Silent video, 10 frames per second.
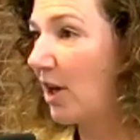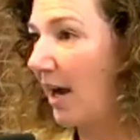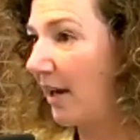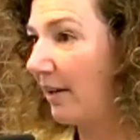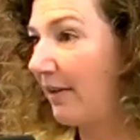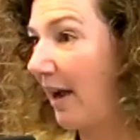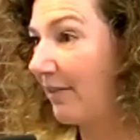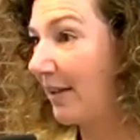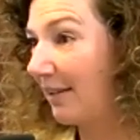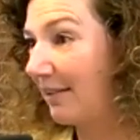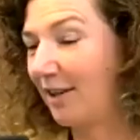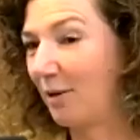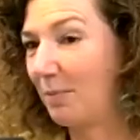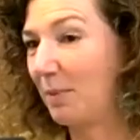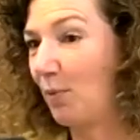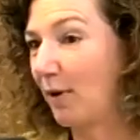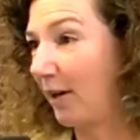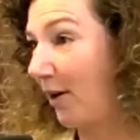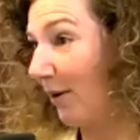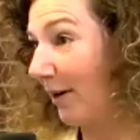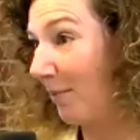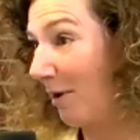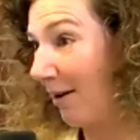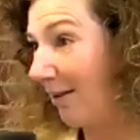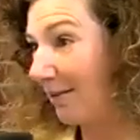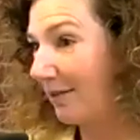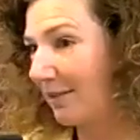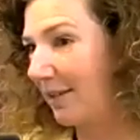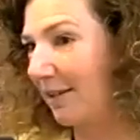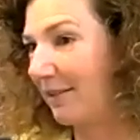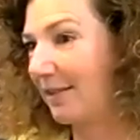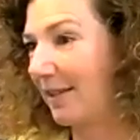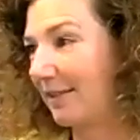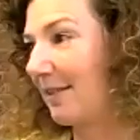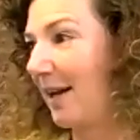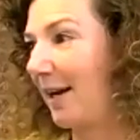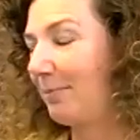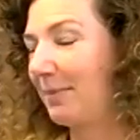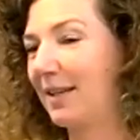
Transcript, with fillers: shy of having, you know, people weren't going to malls and sitting on Santa's lap.